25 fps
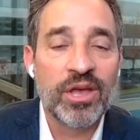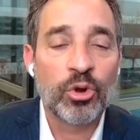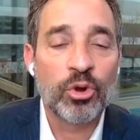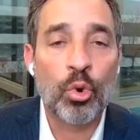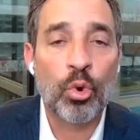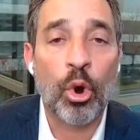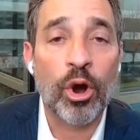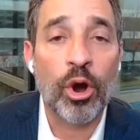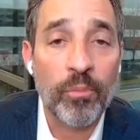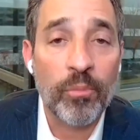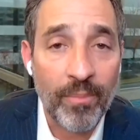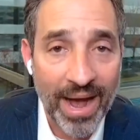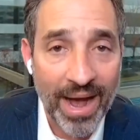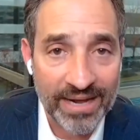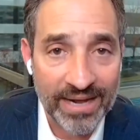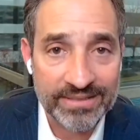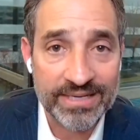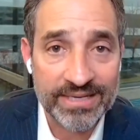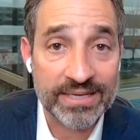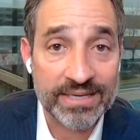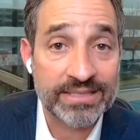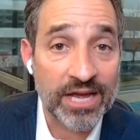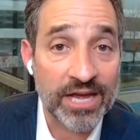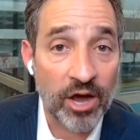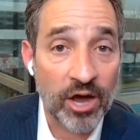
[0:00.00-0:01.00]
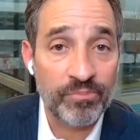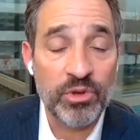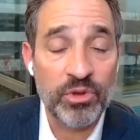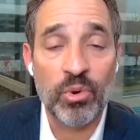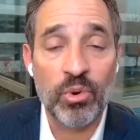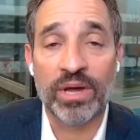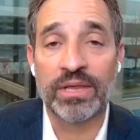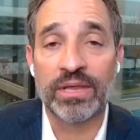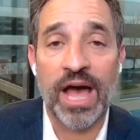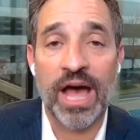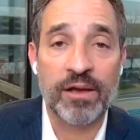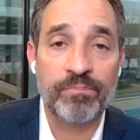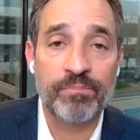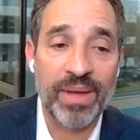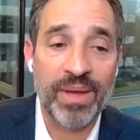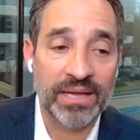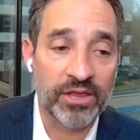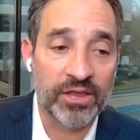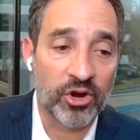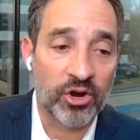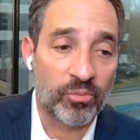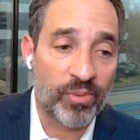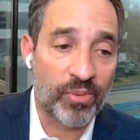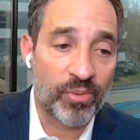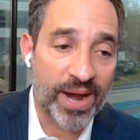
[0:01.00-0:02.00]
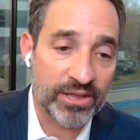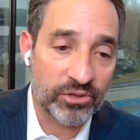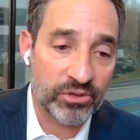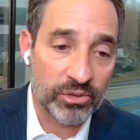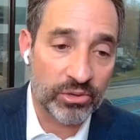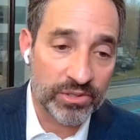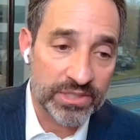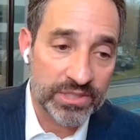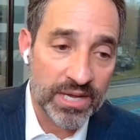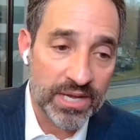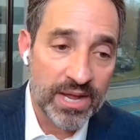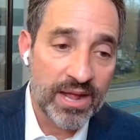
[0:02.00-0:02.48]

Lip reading: core mindset to help you unlock big little breakthroughs.